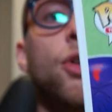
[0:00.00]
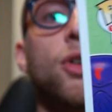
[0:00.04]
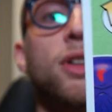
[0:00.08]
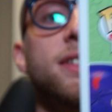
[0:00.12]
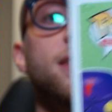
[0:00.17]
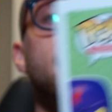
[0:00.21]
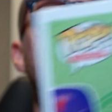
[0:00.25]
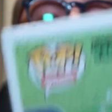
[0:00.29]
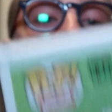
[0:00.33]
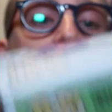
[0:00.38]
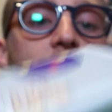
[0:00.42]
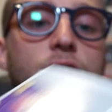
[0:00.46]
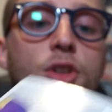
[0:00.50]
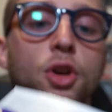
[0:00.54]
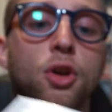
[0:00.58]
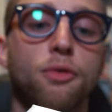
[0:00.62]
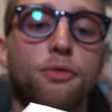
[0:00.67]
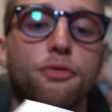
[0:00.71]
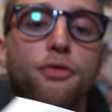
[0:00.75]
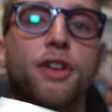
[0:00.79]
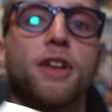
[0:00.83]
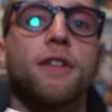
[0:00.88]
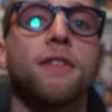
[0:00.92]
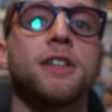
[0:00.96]
can
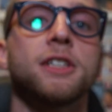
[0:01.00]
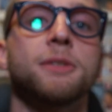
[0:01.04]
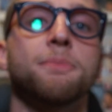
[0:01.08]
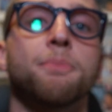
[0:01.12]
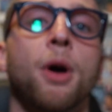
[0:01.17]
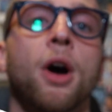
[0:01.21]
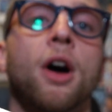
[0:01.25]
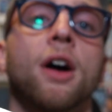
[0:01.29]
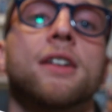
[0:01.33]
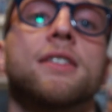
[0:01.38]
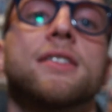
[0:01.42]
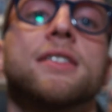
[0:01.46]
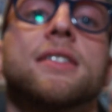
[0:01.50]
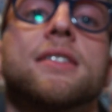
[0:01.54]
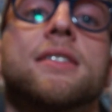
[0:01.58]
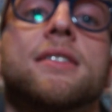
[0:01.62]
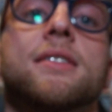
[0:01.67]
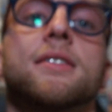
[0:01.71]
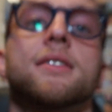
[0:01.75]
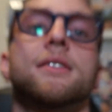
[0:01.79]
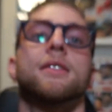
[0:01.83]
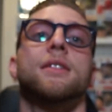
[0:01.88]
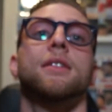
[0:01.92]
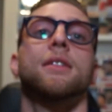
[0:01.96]
feel these
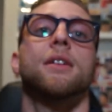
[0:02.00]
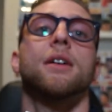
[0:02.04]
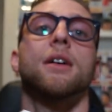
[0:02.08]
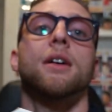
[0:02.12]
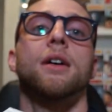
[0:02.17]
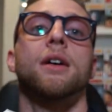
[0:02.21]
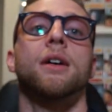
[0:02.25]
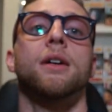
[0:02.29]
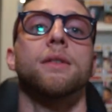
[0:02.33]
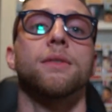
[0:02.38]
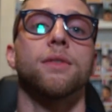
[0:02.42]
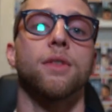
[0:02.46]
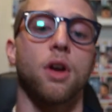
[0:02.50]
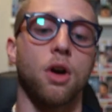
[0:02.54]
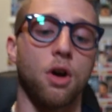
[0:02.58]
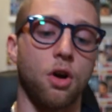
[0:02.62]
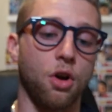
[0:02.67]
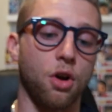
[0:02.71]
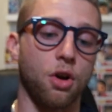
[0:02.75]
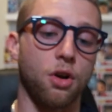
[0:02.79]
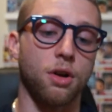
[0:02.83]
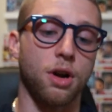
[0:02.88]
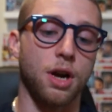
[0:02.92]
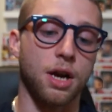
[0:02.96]
boxes
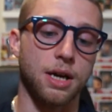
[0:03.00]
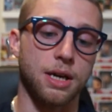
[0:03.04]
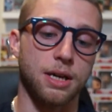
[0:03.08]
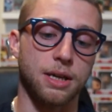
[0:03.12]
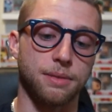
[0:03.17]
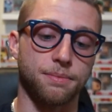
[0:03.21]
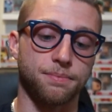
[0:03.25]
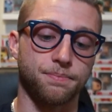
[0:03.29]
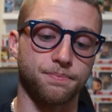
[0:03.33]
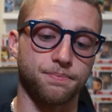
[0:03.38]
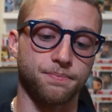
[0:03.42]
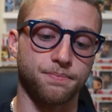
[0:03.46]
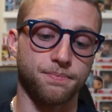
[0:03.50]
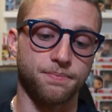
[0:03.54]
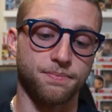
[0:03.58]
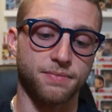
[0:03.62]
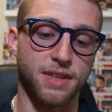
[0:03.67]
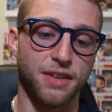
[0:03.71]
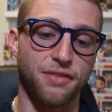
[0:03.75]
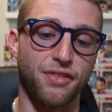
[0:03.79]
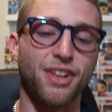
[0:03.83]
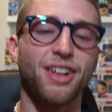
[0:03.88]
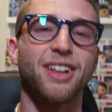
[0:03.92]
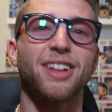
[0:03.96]
are
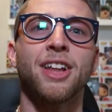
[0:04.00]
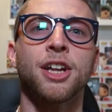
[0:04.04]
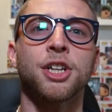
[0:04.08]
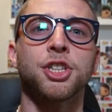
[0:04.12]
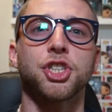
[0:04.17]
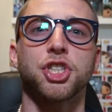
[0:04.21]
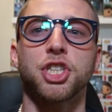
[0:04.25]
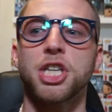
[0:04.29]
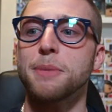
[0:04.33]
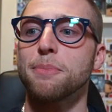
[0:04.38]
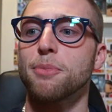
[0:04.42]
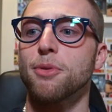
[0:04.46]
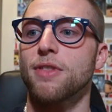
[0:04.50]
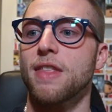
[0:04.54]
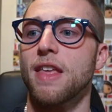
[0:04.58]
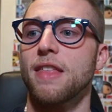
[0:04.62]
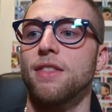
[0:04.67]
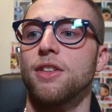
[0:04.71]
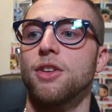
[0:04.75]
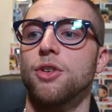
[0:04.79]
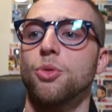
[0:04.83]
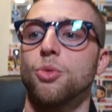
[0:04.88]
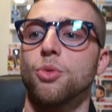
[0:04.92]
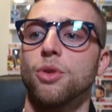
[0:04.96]
they feel a lot cheaper than
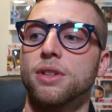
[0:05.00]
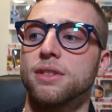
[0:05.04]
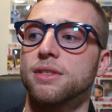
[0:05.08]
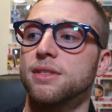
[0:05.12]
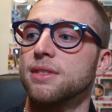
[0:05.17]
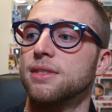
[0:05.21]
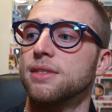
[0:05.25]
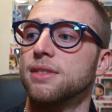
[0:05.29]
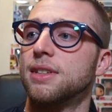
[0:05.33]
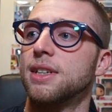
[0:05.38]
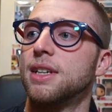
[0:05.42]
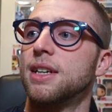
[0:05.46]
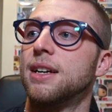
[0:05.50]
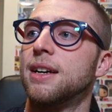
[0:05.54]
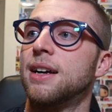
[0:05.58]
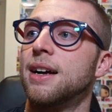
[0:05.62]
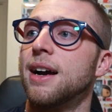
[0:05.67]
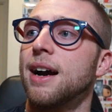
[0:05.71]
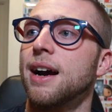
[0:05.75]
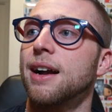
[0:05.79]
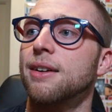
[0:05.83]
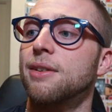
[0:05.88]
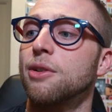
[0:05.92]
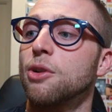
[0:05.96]
the new ones.
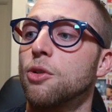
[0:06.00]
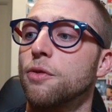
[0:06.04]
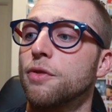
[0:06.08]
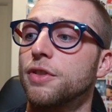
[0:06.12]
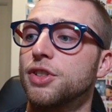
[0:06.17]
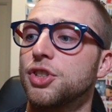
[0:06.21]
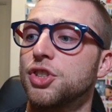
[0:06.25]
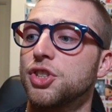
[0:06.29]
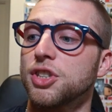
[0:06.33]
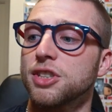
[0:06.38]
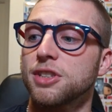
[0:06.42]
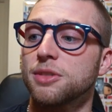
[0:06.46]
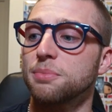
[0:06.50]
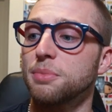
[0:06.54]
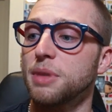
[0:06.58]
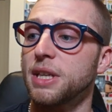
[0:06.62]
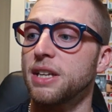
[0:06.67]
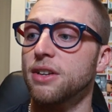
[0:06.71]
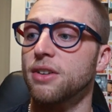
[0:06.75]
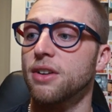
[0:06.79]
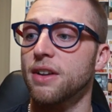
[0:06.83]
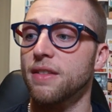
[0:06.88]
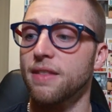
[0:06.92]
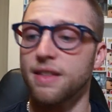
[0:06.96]
I don't know if it's just
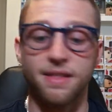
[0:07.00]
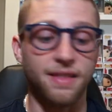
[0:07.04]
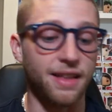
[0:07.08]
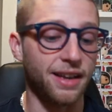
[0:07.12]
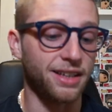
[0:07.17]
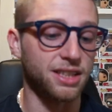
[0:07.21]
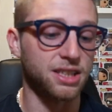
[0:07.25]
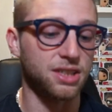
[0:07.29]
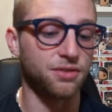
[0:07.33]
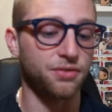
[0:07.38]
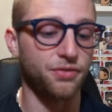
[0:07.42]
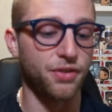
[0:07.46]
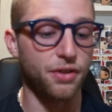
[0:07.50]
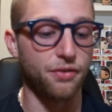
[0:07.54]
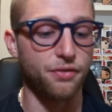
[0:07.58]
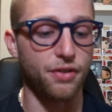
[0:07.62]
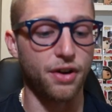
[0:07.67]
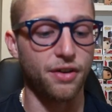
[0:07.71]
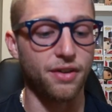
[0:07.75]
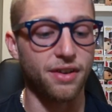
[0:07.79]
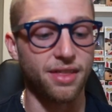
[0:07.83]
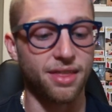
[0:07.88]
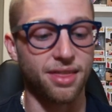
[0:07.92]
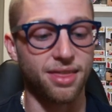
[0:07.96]
me or anything. They just feel
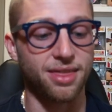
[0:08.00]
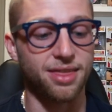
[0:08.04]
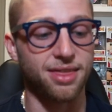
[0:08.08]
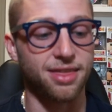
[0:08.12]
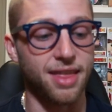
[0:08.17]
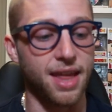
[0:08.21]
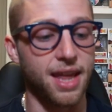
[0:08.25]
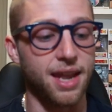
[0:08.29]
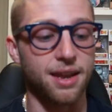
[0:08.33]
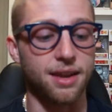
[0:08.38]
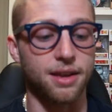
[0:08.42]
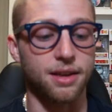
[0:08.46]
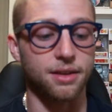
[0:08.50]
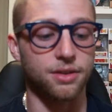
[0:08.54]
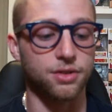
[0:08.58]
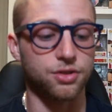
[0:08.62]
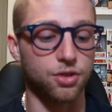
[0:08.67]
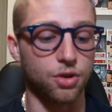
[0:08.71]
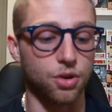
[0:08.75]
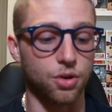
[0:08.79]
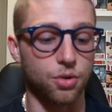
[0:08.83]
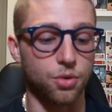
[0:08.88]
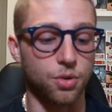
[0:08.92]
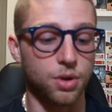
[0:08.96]
very thin.
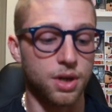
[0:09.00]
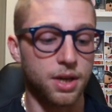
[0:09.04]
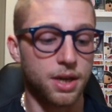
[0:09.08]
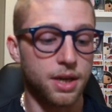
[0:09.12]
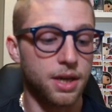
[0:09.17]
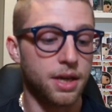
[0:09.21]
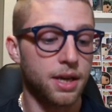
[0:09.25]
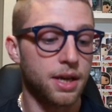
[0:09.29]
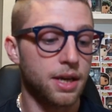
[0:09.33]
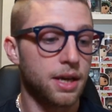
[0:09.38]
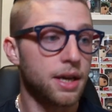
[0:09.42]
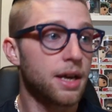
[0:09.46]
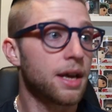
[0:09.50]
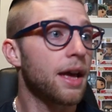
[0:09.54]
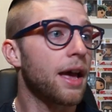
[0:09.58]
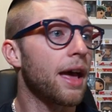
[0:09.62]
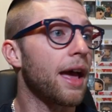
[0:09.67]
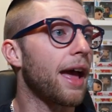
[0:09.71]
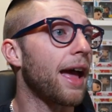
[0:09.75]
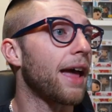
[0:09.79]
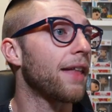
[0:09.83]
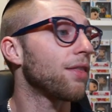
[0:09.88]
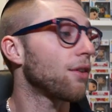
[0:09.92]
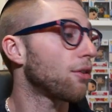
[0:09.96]
So,
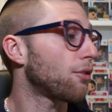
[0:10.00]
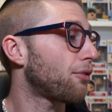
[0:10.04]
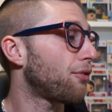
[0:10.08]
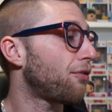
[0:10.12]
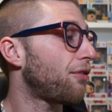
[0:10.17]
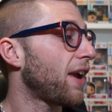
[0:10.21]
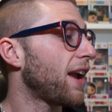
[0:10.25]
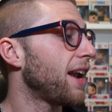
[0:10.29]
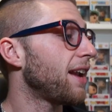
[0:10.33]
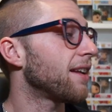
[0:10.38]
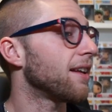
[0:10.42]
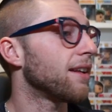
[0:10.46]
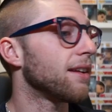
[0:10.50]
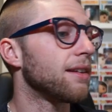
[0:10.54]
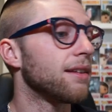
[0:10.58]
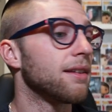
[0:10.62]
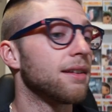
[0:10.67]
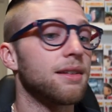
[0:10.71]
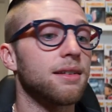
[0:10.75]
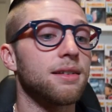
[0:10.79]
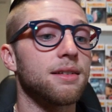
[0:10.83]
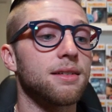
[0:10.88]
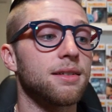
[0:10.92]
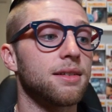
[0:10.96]
and they're faded.
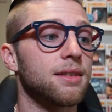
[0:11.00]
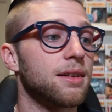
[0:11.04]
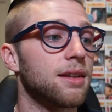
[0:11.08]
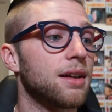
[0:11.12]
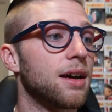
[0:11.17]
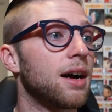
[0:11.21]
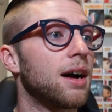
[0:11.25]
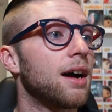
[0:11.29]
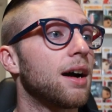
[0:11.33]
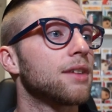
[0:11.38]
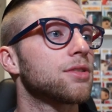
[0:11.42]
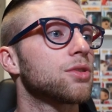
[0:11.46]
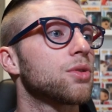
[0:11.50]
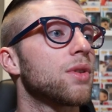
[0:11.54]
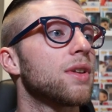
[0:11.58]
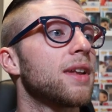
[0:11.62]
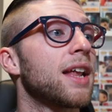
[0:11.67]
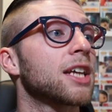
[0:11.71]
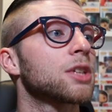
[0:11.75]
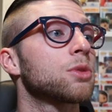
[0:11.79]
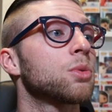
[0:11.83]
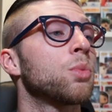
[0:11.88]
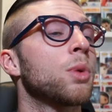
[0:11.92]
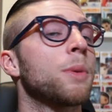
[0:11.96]
So the
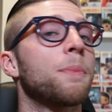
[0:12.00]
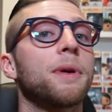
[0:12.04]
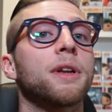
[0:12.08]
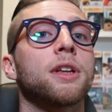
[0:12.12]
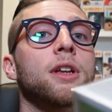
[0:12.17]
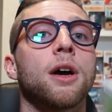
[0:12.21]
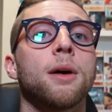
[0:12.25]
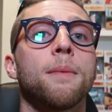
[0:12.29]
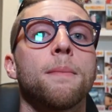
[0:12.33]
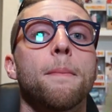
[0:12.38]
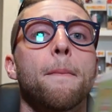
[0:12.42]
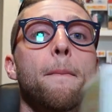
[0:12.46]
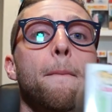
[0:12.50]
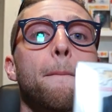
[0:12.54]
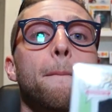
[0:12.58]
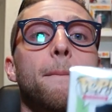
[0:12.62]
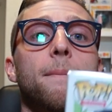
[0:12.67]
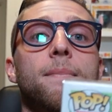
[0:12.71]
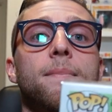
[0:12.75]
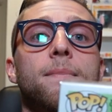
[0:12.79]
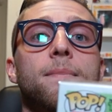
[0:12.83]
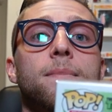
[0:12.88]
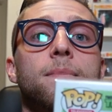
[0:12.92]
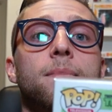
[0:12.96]
next one we picked up,
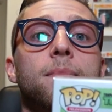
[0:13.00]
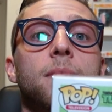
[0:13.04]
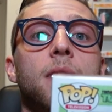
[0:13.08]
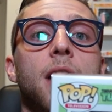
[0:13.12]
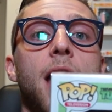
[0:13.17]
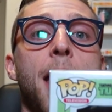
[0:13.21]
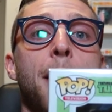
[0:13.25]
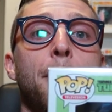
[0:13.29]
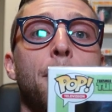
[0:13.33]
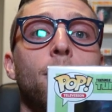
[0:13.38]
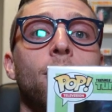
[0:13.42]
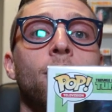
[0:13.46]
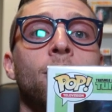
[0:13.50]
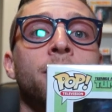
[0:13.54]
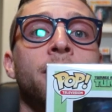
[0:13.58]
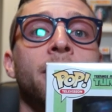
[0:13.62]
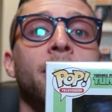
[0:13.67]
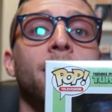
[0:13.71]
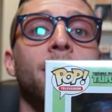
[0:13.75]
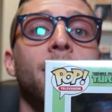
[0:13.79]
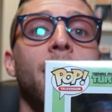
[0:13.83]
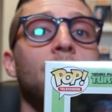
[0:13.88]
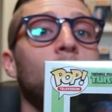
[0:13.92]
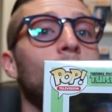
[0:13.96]
April
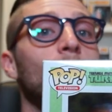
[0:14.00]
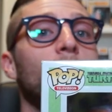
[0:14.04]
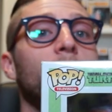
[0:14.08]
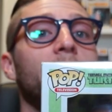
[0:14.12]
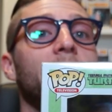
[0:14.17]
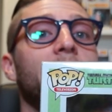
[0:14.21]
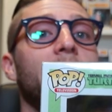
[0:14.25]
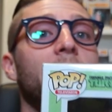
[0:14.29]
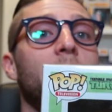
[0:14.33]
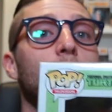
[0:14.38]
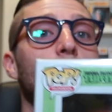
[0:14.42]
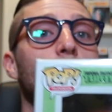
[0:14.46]
O'Neil. I don't really care